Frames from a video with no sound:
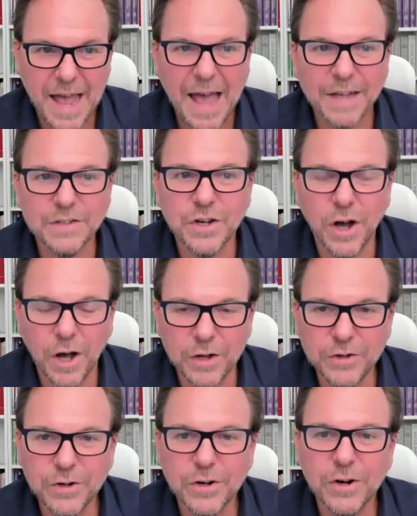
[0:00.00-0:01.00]
has an
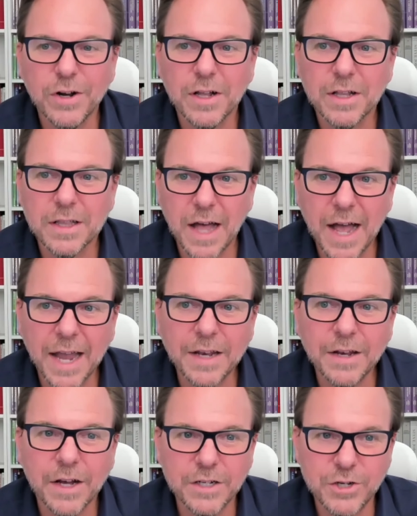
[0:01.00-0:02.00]

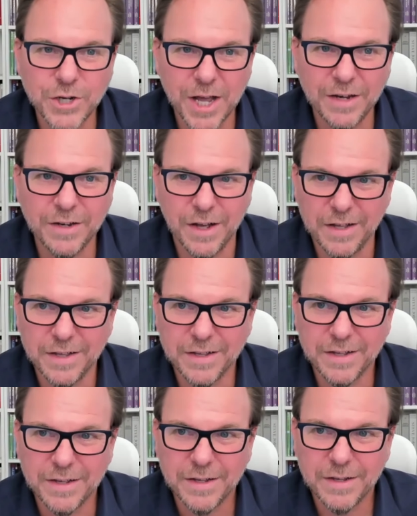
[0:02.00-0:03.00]
underlying agenda,
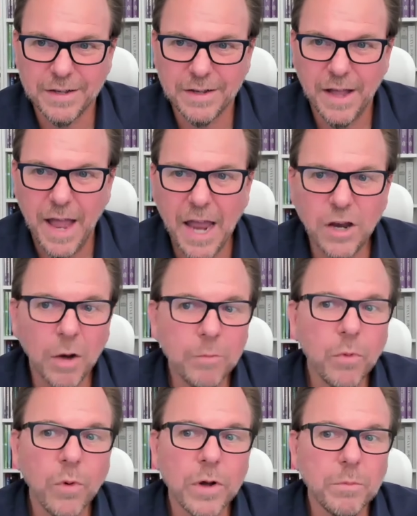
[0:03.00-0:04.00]
a
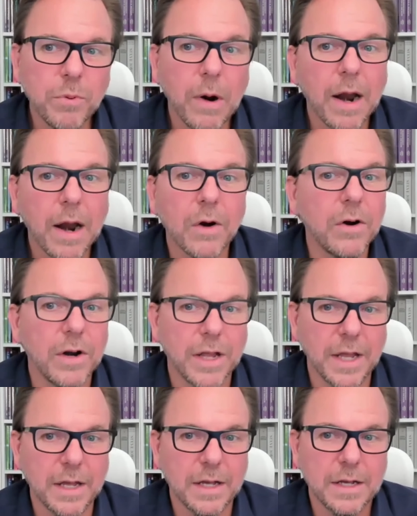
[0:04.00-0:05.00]
#1
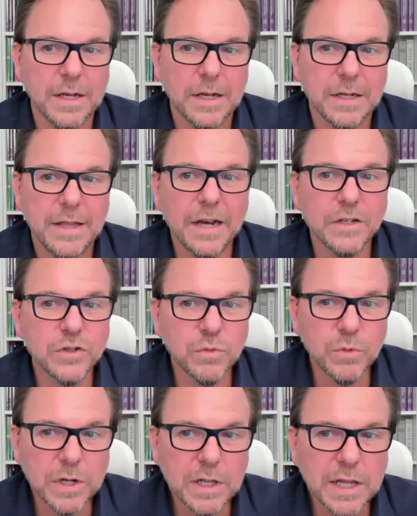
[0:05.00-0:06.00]
priority that is
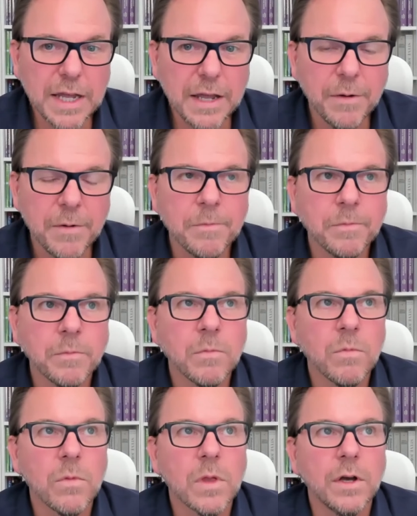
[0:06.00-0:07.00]
really
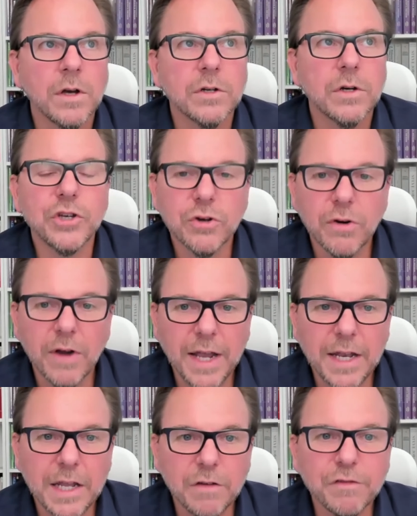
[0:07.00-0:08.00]

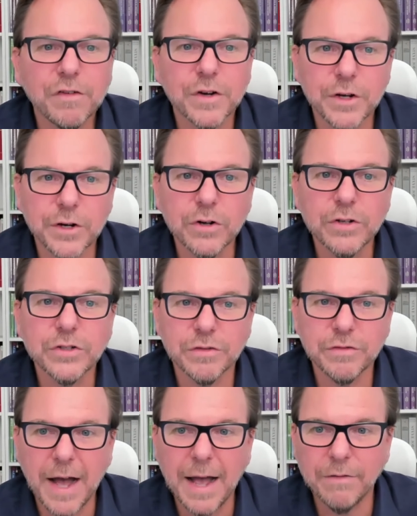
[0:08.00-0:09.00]
curated for your
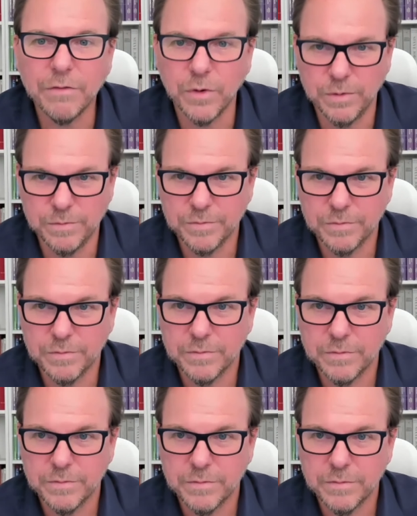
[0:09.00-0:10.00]
survival.
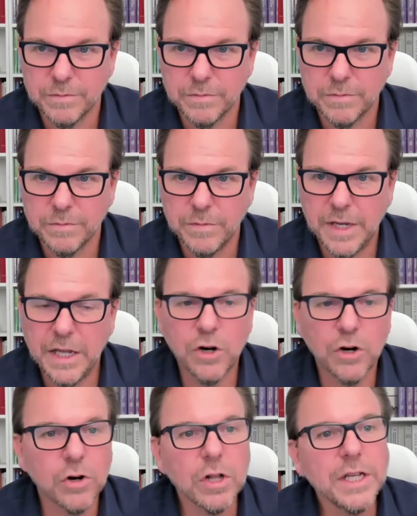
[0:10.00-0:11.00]

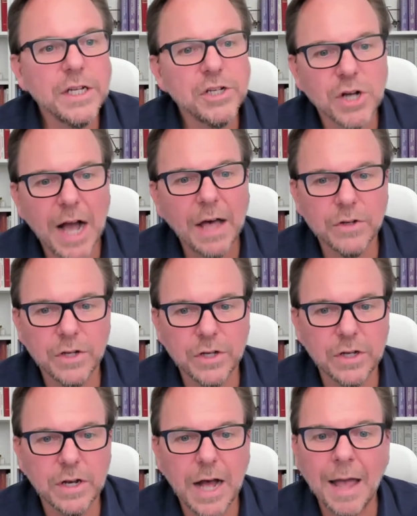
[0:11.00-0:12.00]
In early
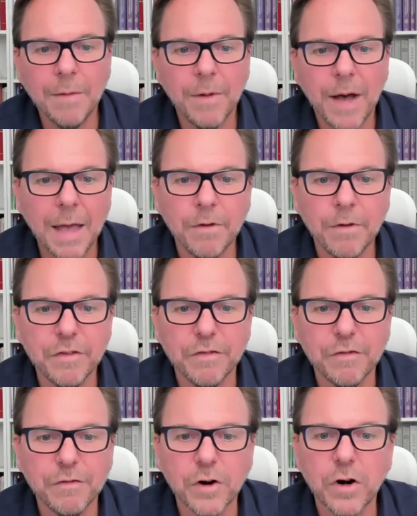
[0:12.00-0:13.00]
childhood, I am of the
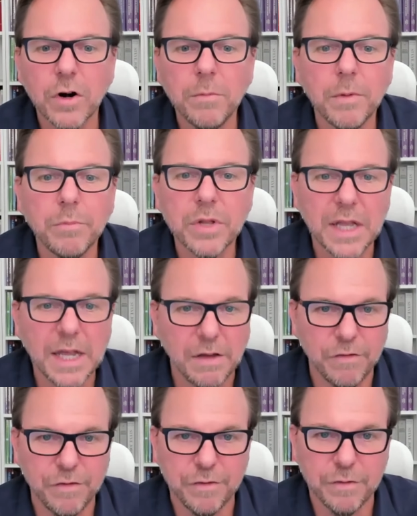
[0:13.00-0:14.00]
firm
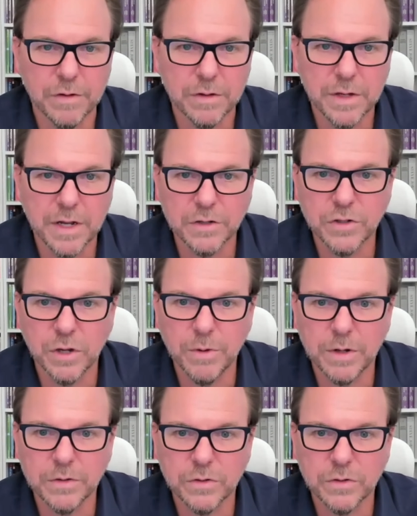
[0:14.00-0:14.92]
belief, and I'll show you what